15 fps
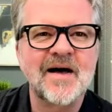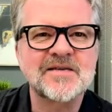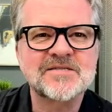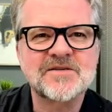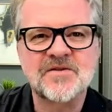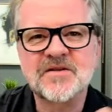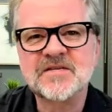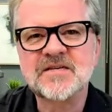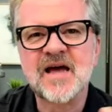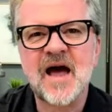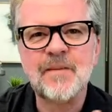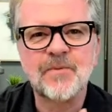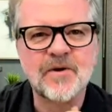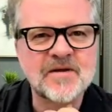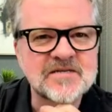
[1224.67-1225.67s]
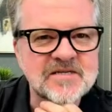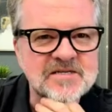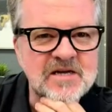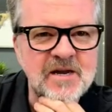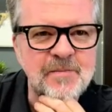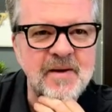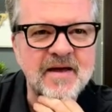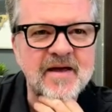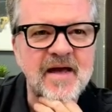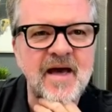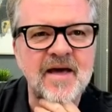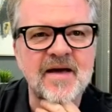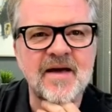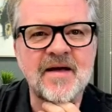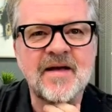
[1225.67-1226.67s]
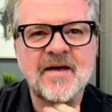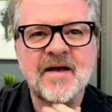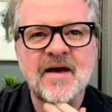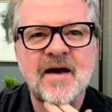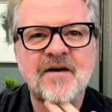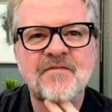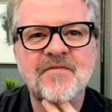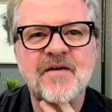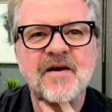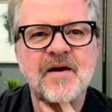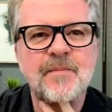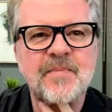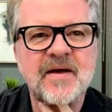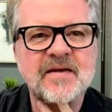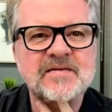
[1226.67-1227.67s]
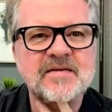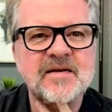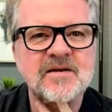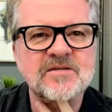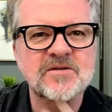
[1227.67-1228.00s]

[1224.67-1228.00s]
So the Sky Bridge is going to make a very big deal.